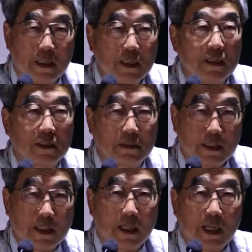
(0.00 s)

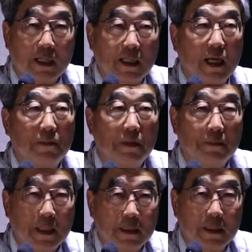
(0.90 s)
industry and
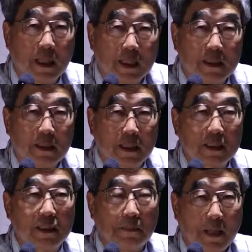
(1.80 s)
government and the
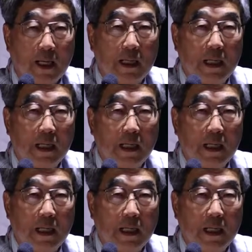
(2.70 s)
customer